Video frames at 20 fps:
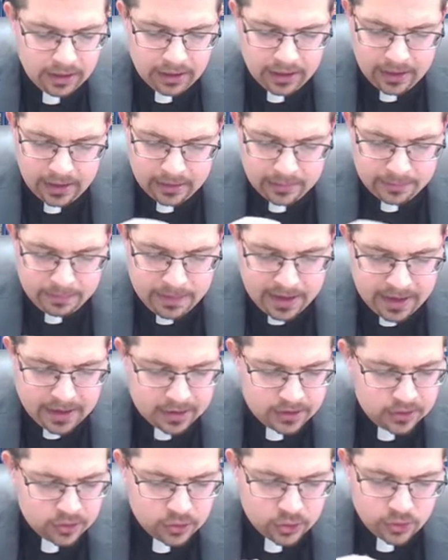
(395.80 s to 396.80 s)
a
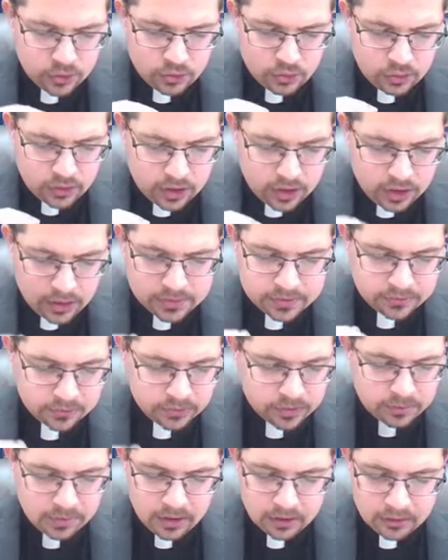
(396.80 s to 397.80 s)
man who comes
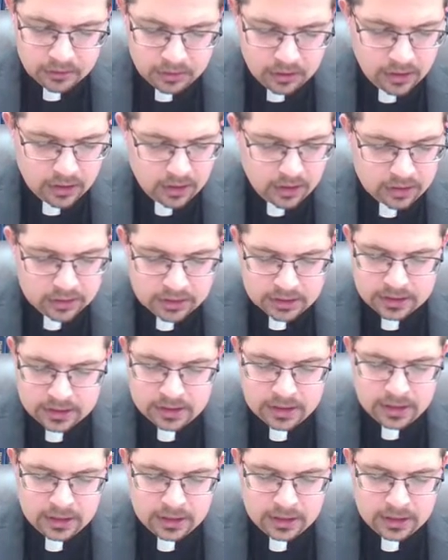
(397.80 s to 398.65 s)
from a long